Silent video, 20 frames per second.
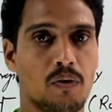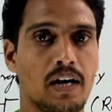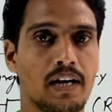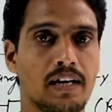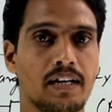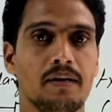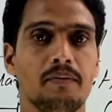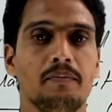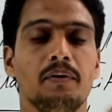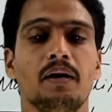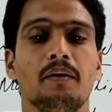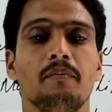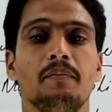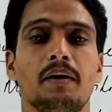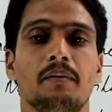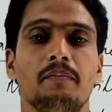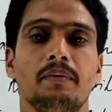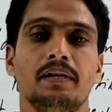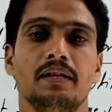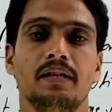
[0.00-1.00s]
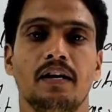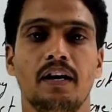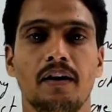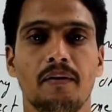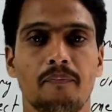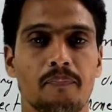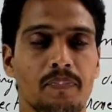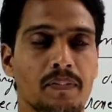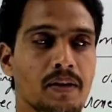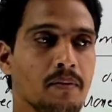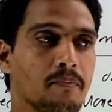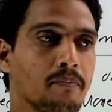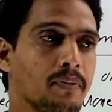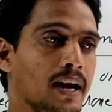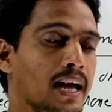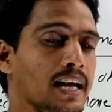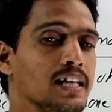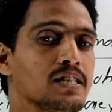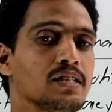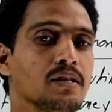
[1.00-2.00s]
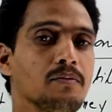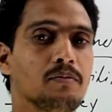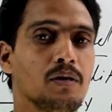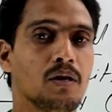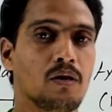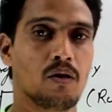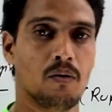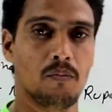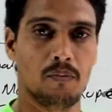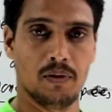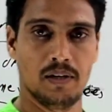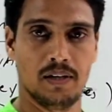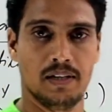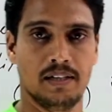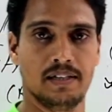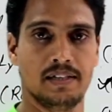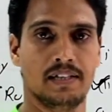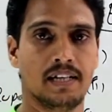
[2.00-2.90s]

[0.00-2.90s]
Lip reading: whatever may be the price of the commodity.